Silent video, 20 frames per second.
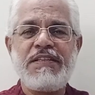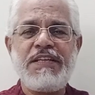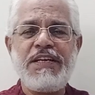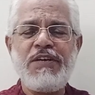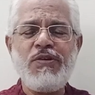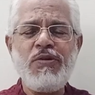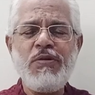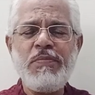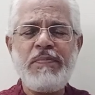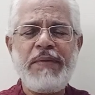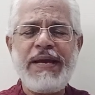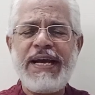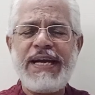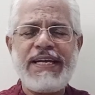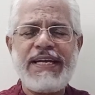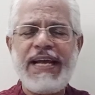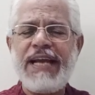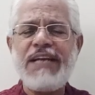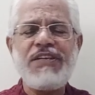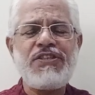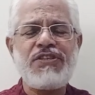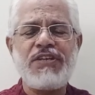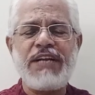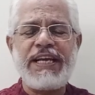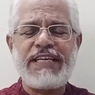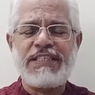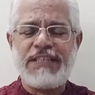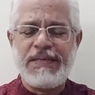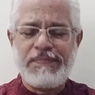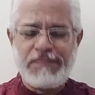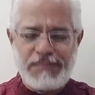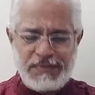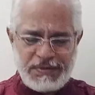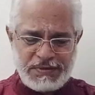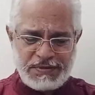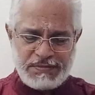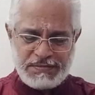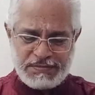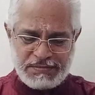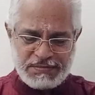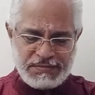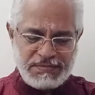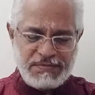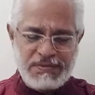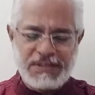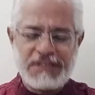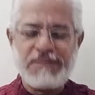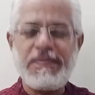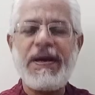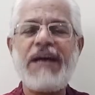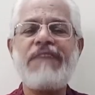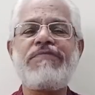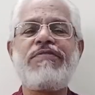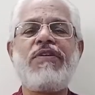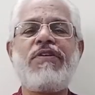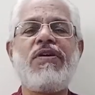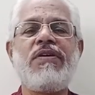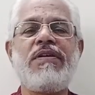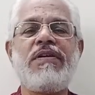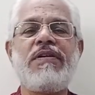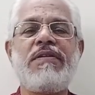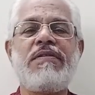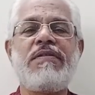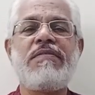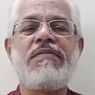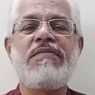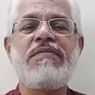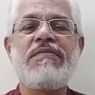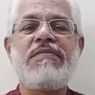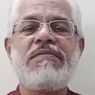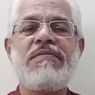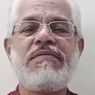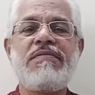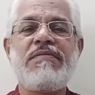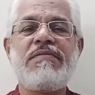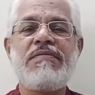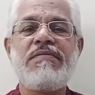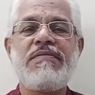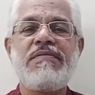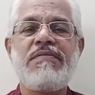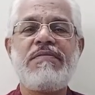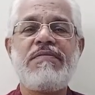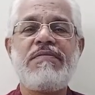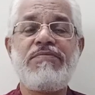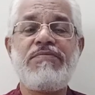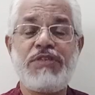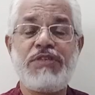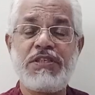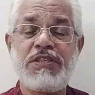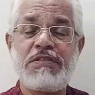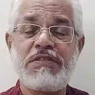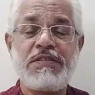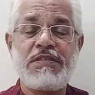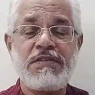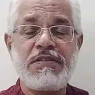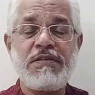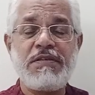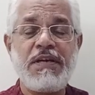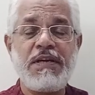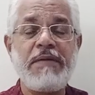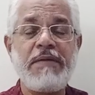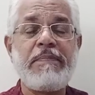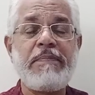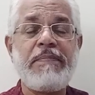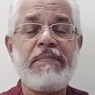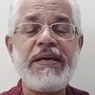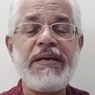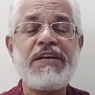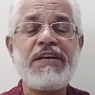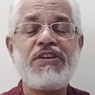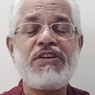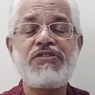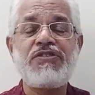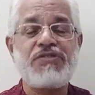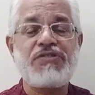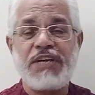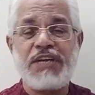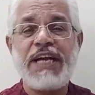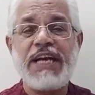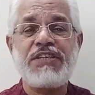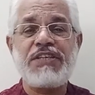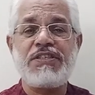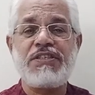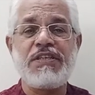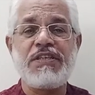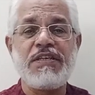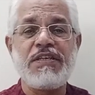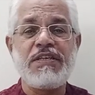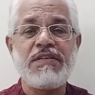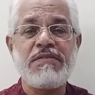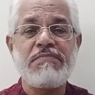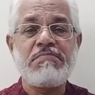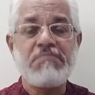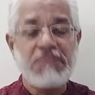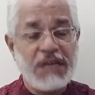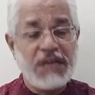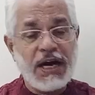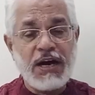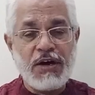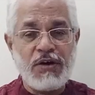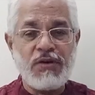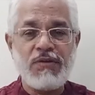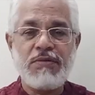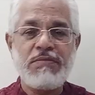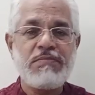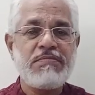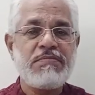They don't pay attention except the smartphone, which is a big distraction now.